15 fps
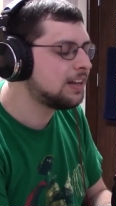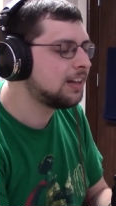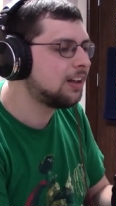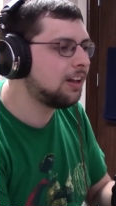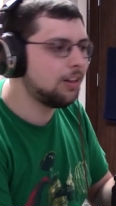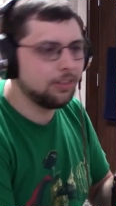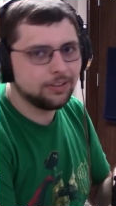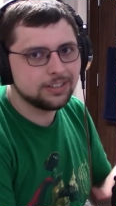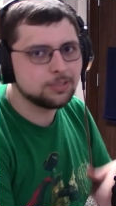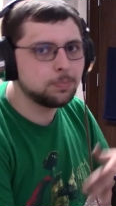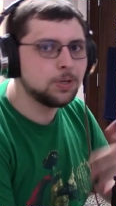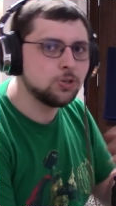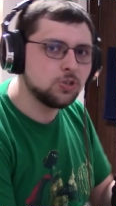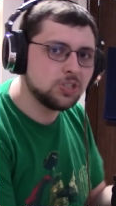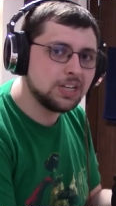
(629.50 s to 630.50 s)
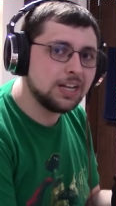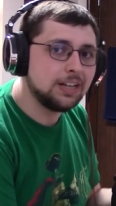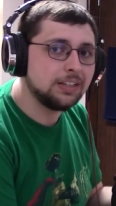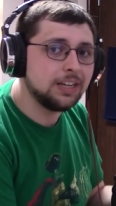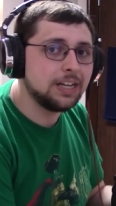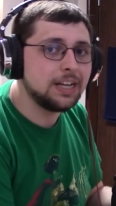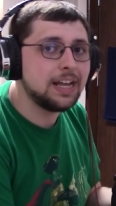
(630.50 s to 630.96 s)
Although I suppose
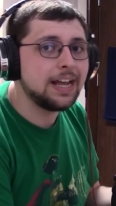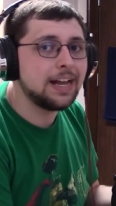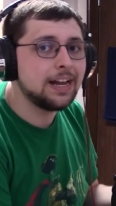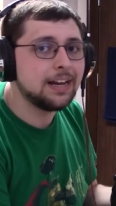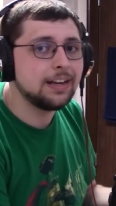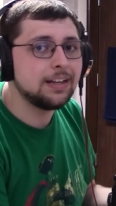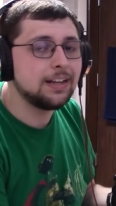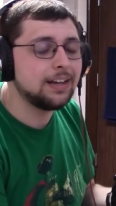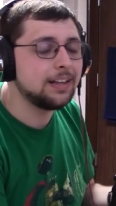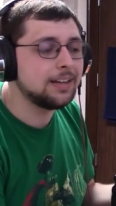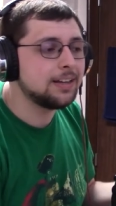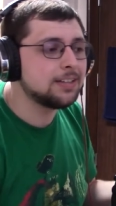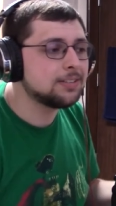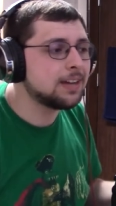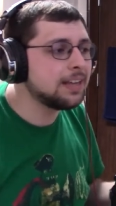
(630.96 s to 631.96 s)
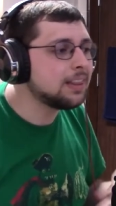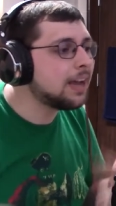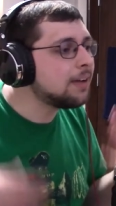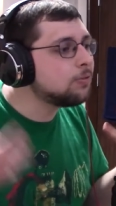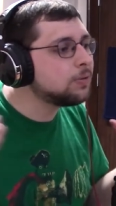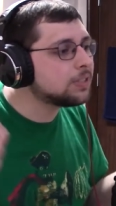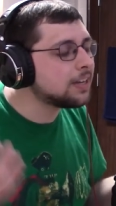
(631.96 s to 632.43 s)
Zelda had,
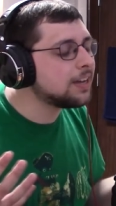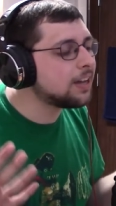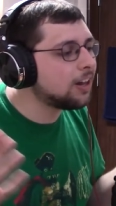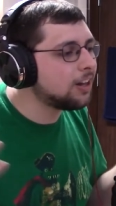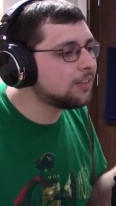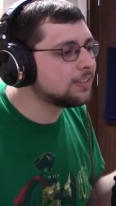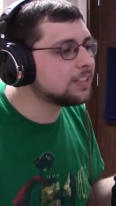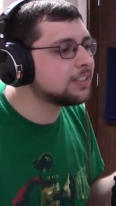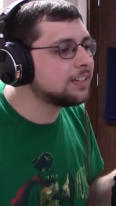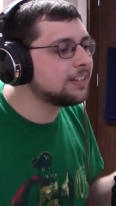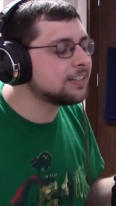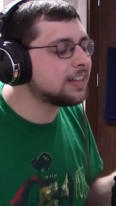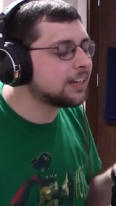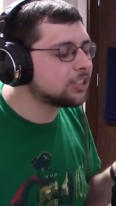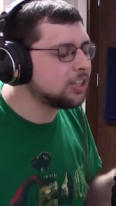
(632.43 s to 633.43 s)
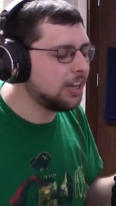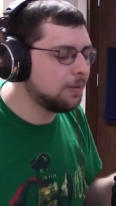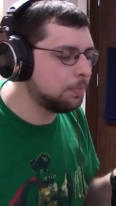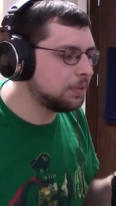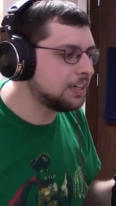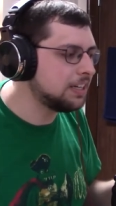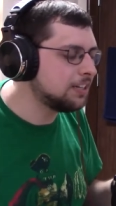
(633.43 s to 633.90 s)
I would say all of the series actually
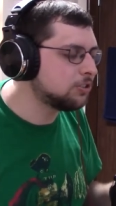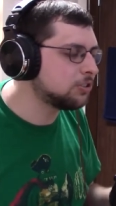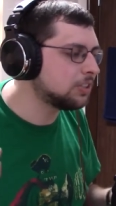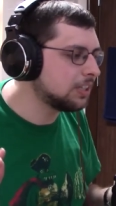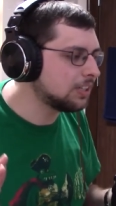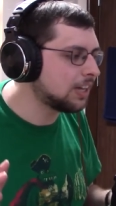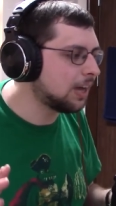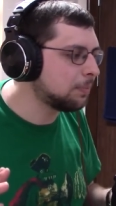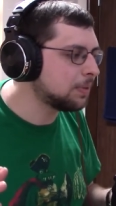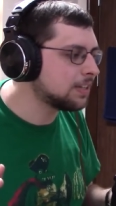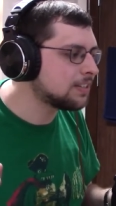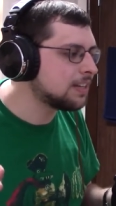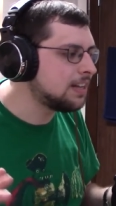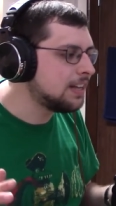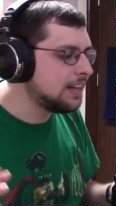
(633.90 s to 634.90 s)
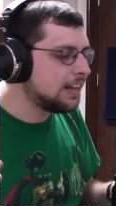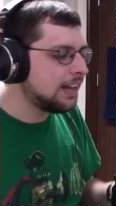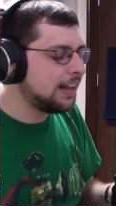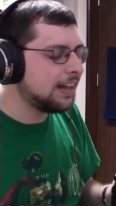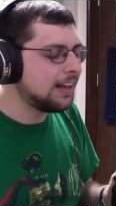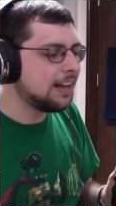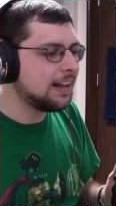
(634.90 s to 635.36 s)
had pretty interesting topics
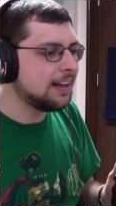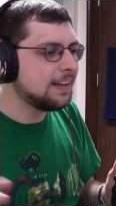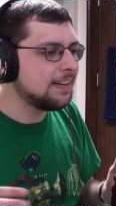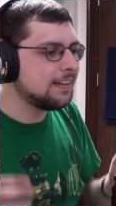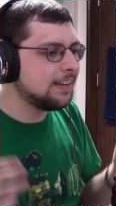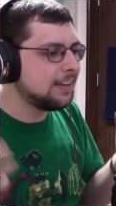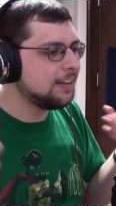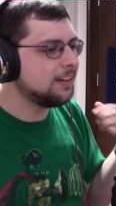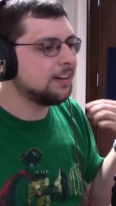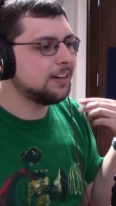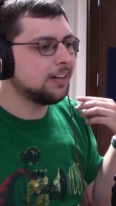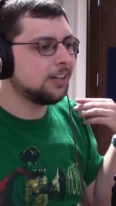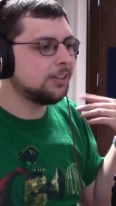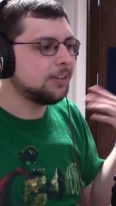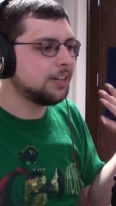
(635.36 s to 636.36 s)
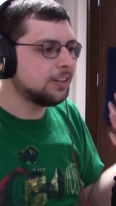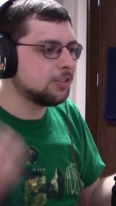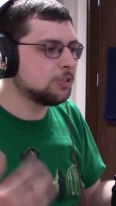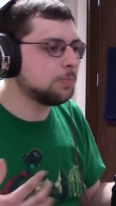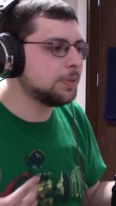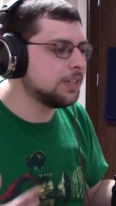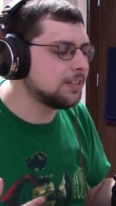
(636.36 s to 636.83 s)
here, including the
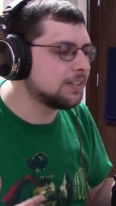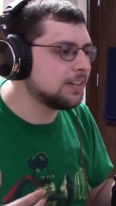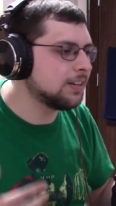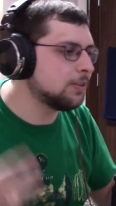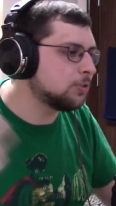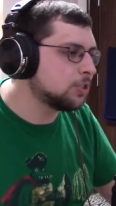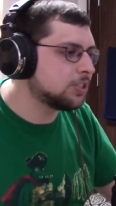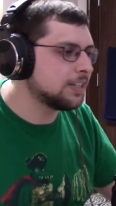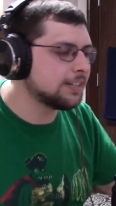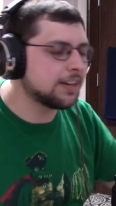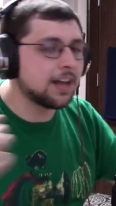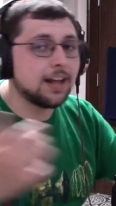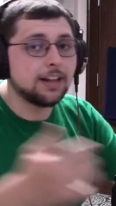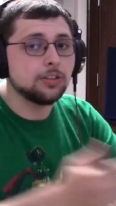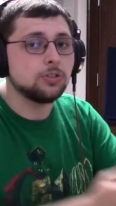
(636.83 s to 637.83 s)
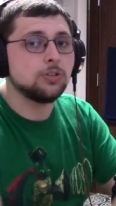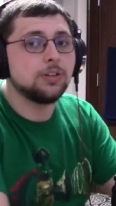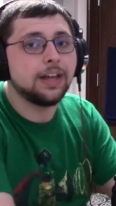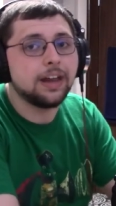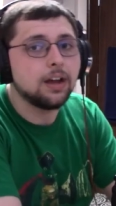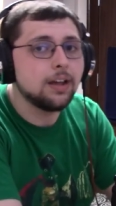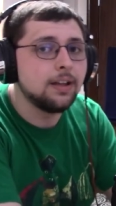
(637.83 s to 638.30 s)
Super Nintendo, just as a
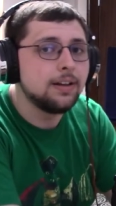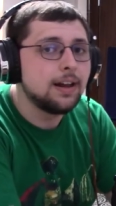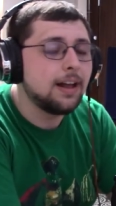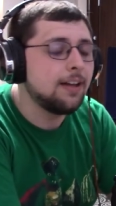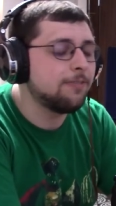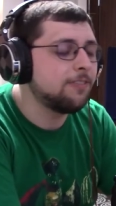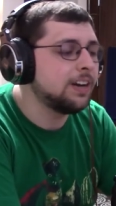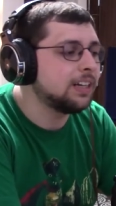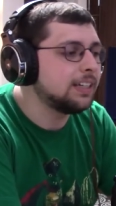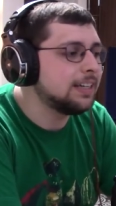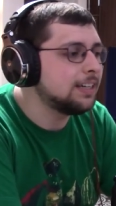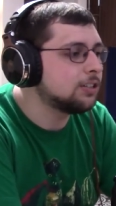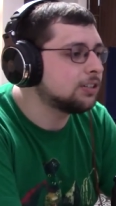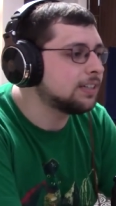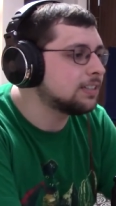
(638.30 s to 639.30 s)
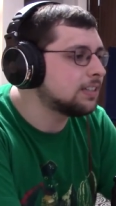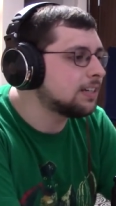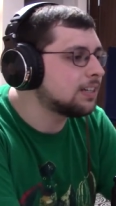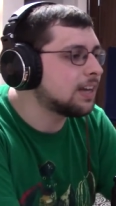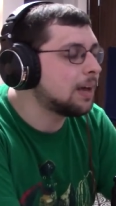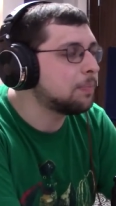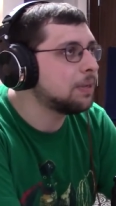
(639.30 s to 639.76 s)
console, had a fairly
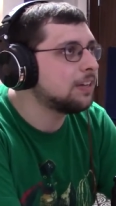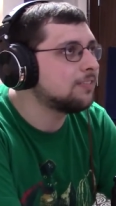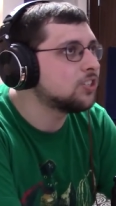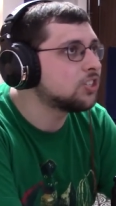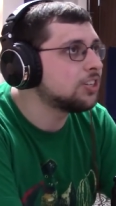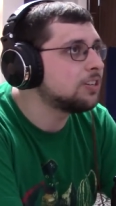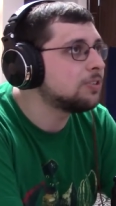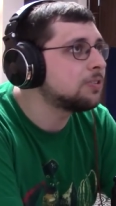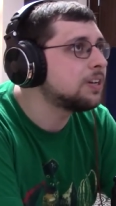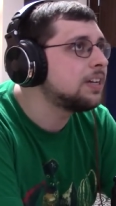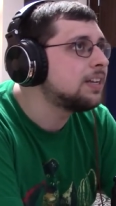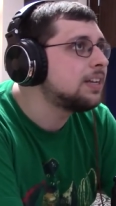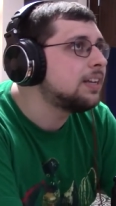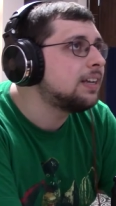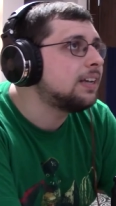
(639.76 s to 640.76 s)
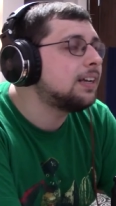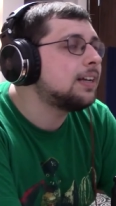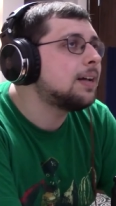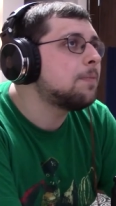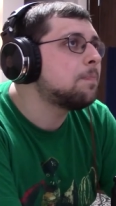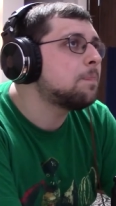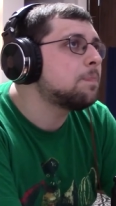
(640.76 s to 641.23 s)
interesting topic of its own.
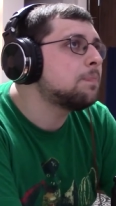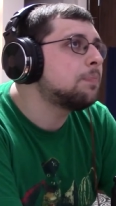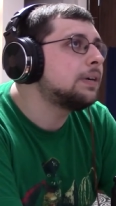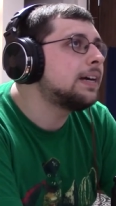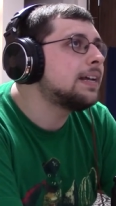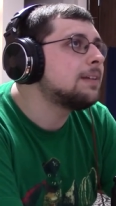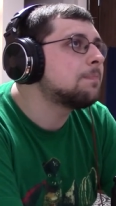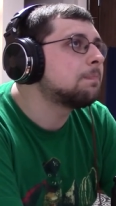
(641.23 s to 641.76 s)
But